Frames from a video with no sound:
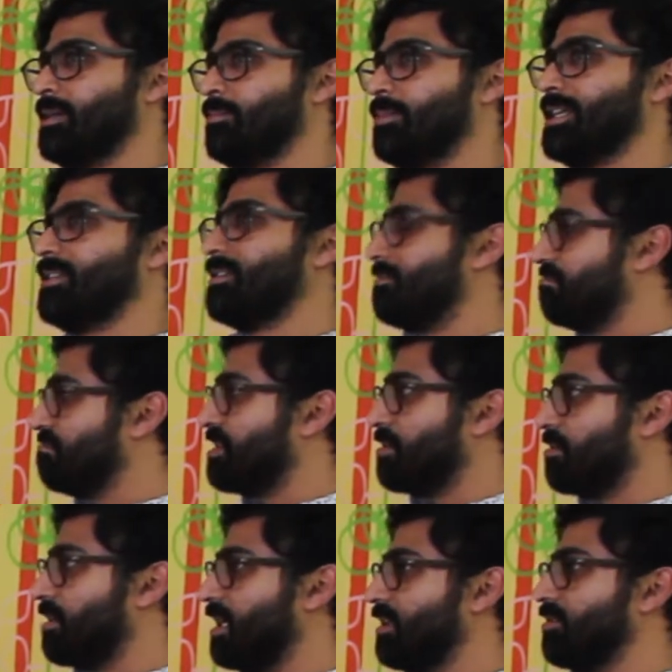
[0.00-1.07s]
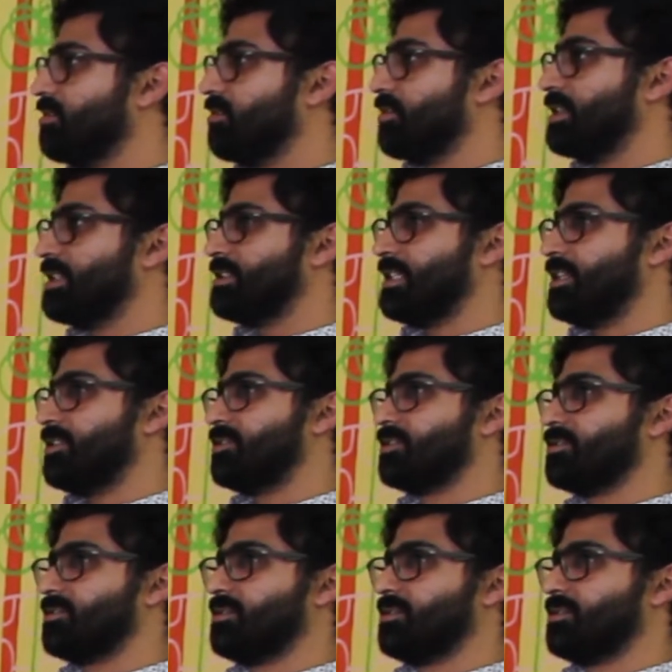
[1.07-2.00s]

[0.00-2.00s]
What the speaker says: But there were other organizations.